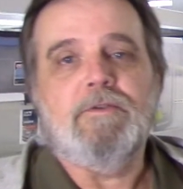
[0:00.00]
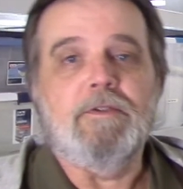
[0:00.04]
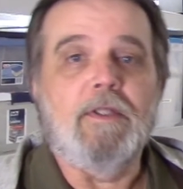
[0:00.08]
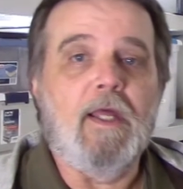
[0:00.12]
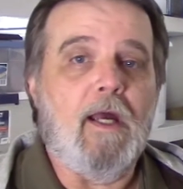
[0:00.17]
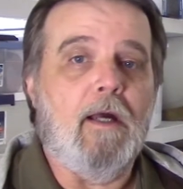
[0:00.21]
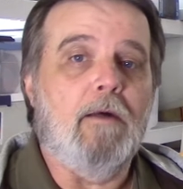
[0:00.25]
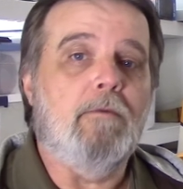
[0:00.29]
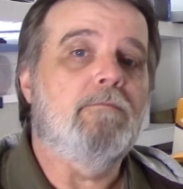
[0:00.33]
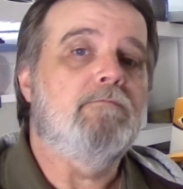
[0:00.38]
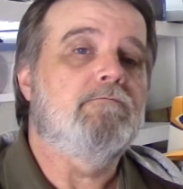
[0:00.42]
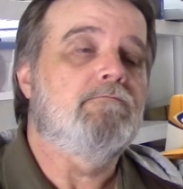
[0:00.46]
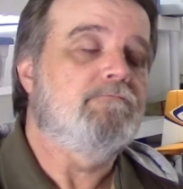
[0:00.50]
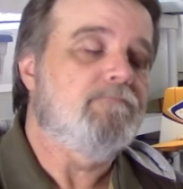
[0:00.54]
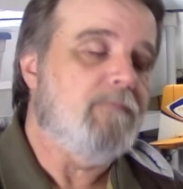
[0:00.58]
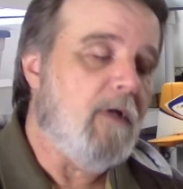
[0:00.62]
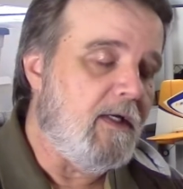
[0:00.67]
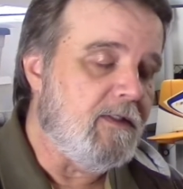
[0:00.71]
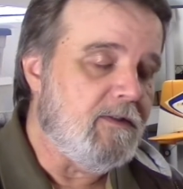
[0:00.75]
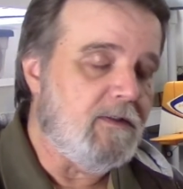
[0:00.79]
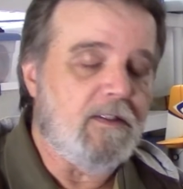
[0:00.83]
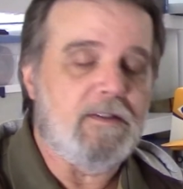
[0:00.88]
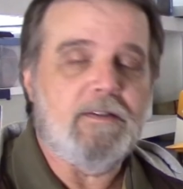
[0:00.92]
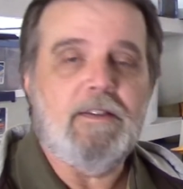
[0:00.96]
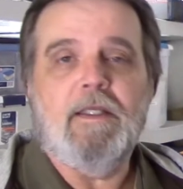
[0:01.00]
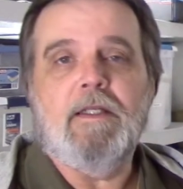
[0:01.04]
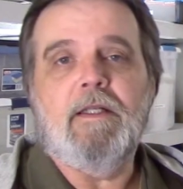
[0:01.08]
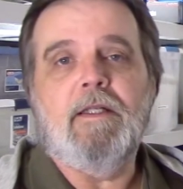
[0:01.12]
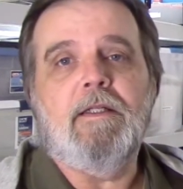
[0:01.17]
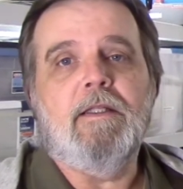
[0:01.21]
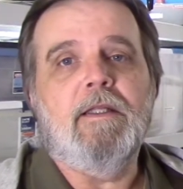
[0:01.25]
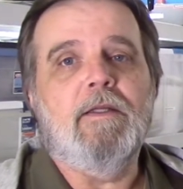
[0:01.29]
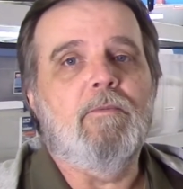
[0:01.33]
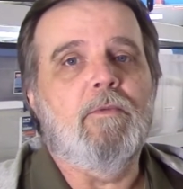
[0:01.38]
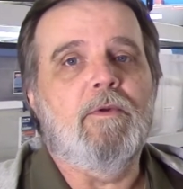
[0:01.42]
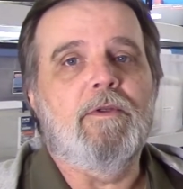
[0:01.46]
Now, I did get
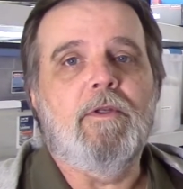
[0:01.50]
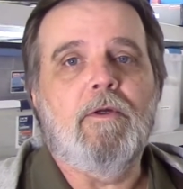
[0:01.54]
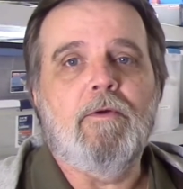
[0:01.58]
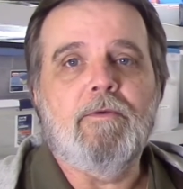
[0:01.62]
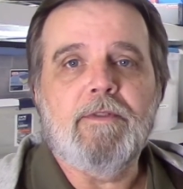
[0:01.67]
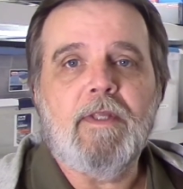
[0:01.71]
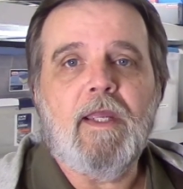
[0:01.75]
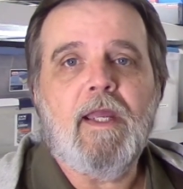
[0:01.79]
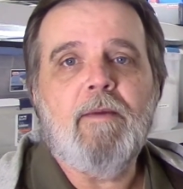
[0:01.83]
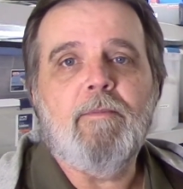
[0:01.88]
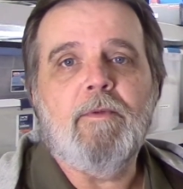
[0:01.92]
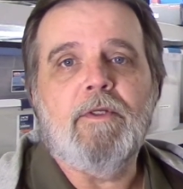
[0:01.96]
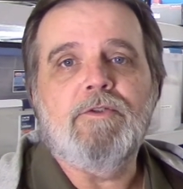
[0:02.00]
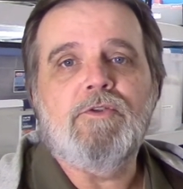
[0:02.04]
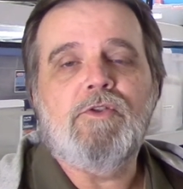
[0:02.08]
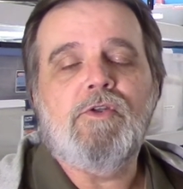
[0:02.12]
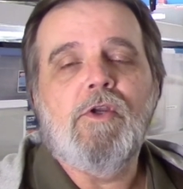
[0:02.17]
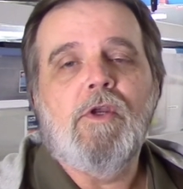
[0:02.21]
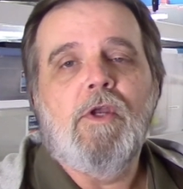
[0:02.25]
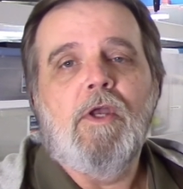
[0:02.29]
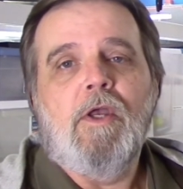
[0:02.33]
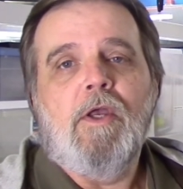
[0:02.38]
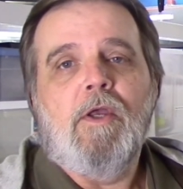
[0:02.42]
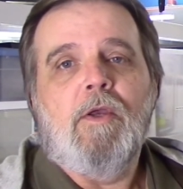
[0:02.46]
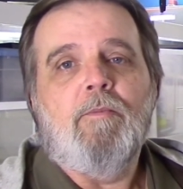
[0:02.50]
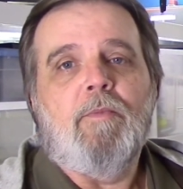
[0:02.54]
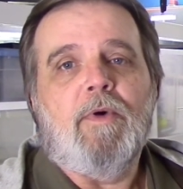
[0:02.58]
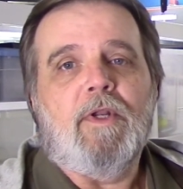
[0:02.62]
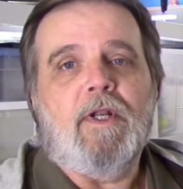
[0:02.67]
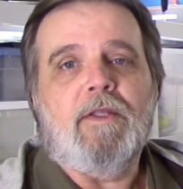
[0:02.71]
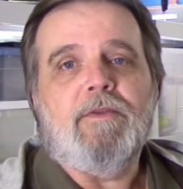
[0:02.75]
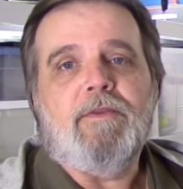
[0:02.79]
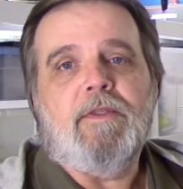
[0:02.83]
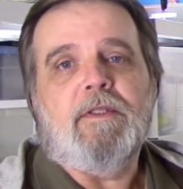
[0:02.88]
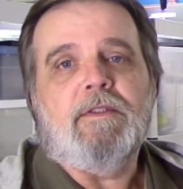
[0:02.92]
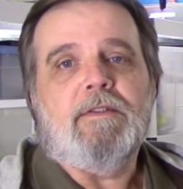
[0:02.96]
it in with no damage, but
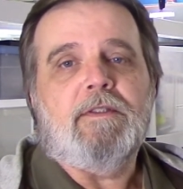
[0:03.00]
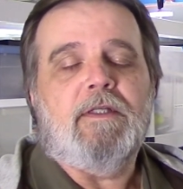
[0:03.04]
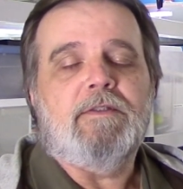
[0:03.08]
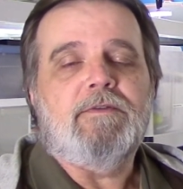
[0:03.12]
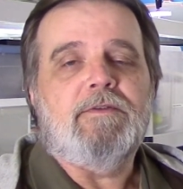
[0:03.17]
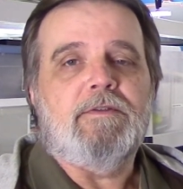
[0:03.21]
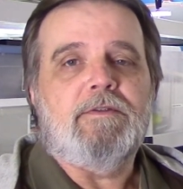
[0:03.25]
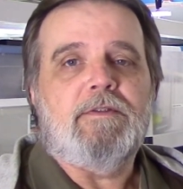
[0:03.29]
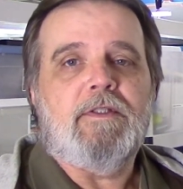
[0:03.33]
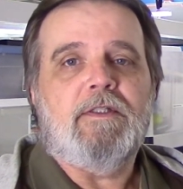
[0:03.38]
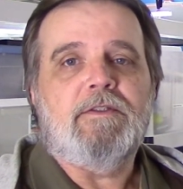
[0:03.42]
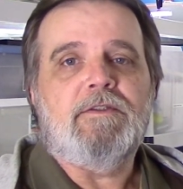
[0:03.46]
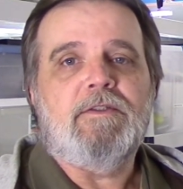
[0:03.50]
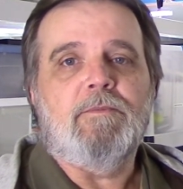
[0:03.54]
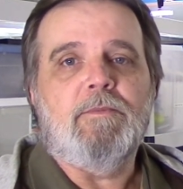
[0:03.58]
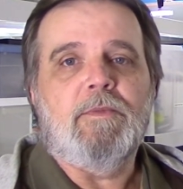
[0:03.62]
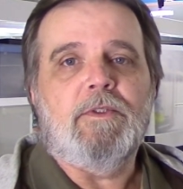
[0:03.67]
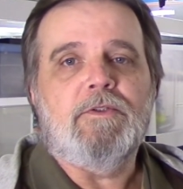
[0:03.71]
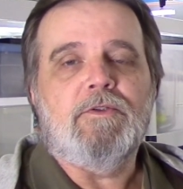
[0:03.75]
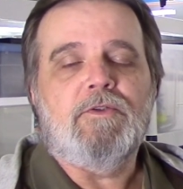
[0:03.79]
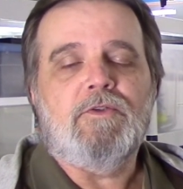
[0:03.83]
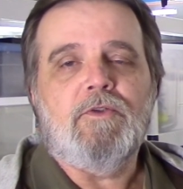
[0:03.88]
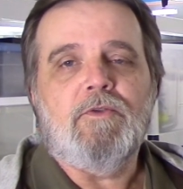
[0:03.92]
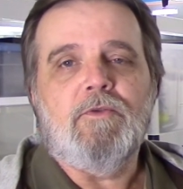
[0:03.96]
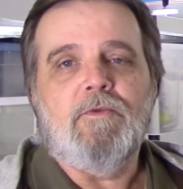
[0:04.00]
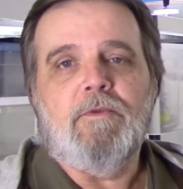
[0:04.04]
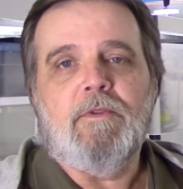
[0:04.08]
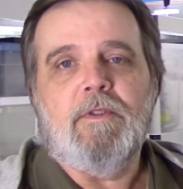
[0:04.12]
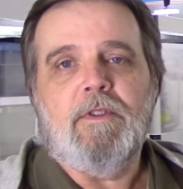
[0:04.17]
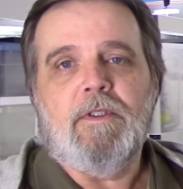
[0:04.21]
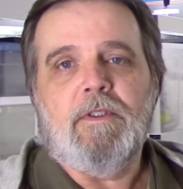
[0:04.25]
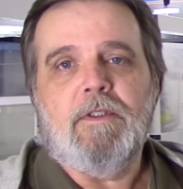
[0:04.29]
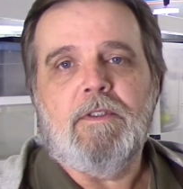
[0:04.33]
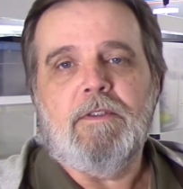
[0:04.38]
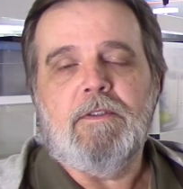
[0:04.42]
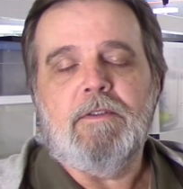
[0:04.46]
I think that's a testament to
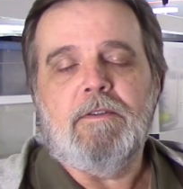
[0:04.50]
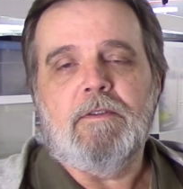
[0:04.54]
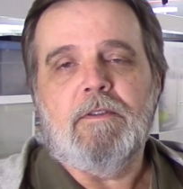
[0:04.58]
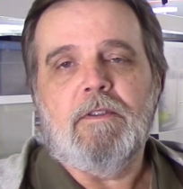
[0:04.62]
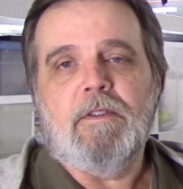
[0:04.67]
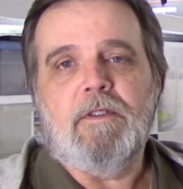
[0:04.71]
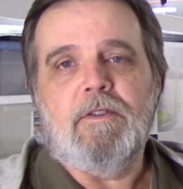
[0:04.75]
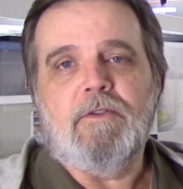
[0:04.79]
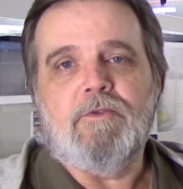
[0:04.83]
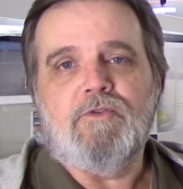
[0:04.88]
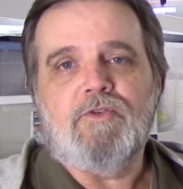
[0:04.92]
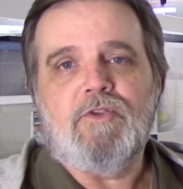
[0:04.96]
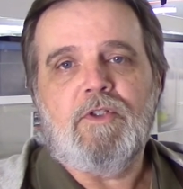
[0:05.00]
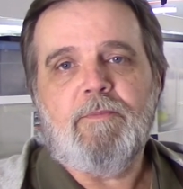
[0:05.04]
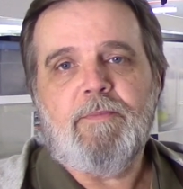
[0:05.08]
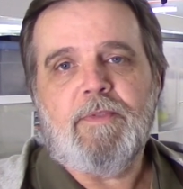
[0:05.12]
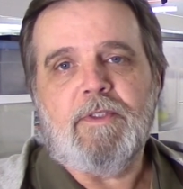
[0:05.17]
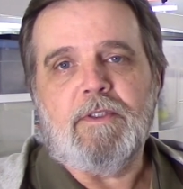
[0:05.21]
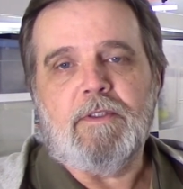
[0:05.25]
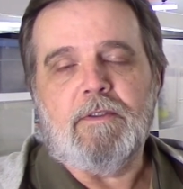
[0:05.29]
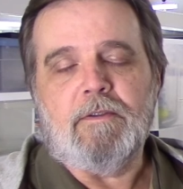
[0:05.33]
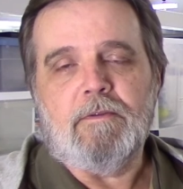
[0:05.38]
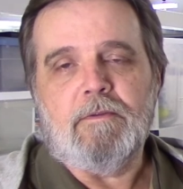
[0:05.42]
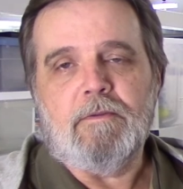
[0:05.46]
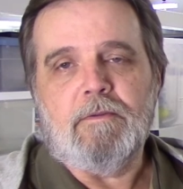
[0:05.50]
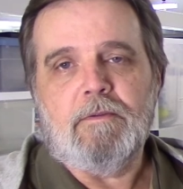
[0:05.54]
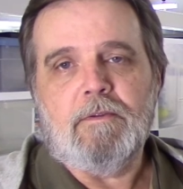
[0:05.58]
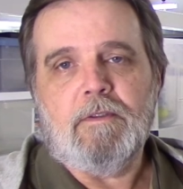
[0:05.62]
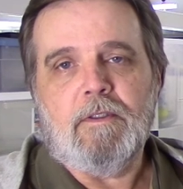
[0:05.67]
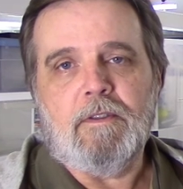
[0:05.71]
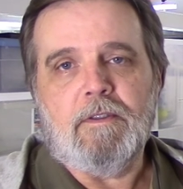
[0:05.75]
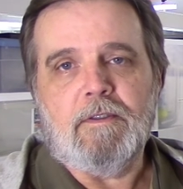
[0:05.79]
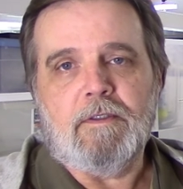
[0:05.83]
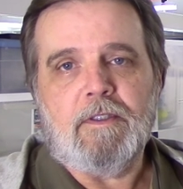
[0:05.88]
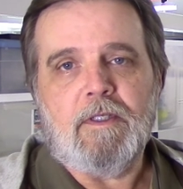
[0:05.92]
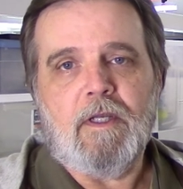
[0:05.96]
the shipping
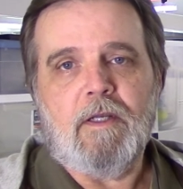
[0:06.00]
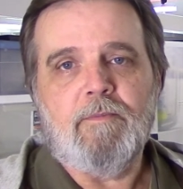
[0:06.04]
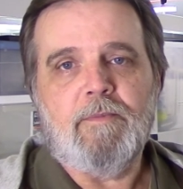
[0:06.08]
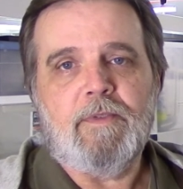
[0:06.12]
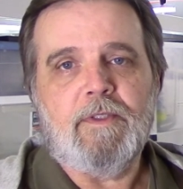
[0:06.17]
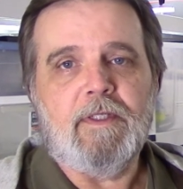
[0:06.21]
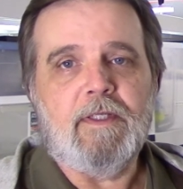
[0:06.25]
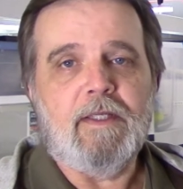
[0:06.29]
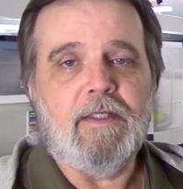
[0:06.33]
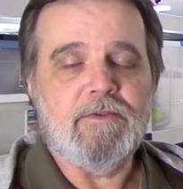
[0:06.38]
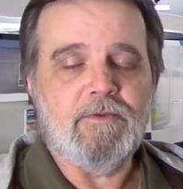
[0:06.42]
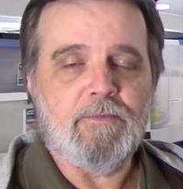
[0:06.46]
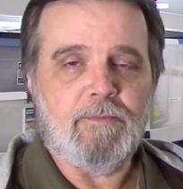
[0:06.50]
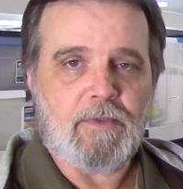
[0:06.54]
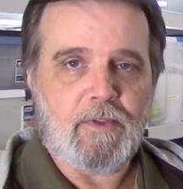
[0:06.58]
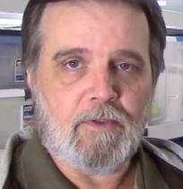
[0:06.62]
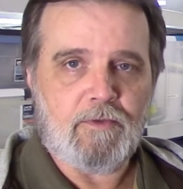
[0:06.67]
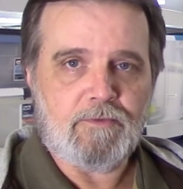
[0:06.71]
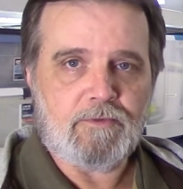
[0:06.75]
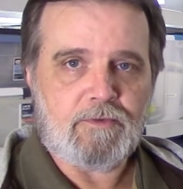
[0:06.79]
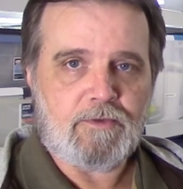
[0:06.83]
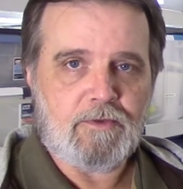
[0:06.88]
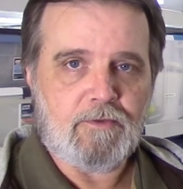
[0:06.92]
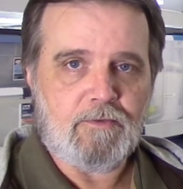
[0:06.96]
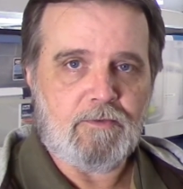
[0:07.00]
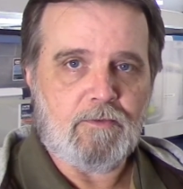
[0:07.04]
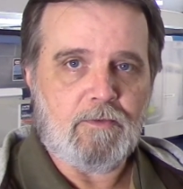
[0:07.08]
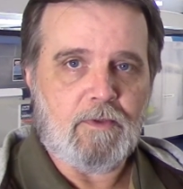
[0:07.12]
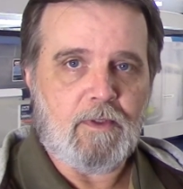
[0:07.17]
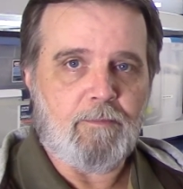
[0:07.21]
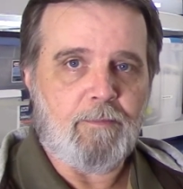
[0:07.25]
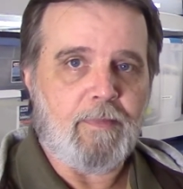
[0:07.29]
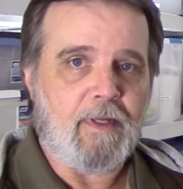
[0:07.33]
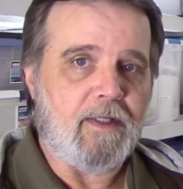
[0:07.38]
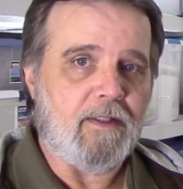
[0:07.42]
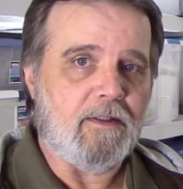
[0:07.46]
company as opposed
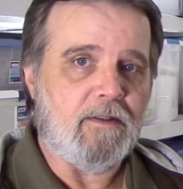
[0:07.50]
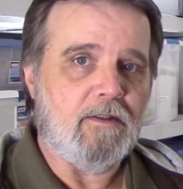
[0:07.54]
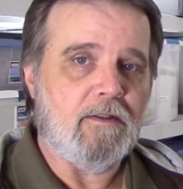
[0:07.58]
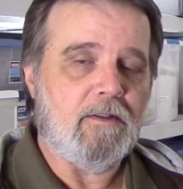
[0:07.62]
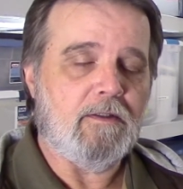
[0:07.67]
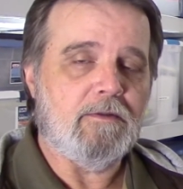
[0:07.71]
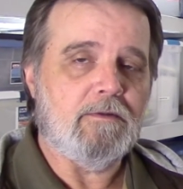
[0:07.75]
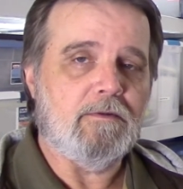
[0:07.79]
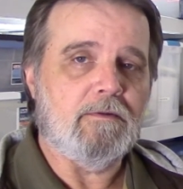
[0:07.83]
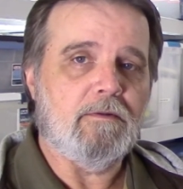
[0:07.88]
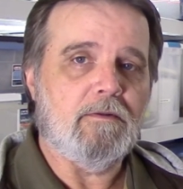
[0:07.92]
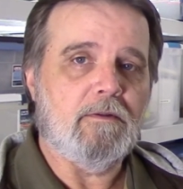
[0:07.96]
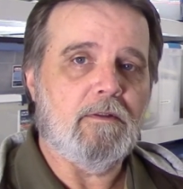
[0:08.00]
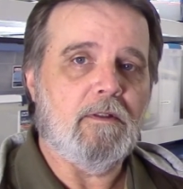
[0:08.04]
to Banggood.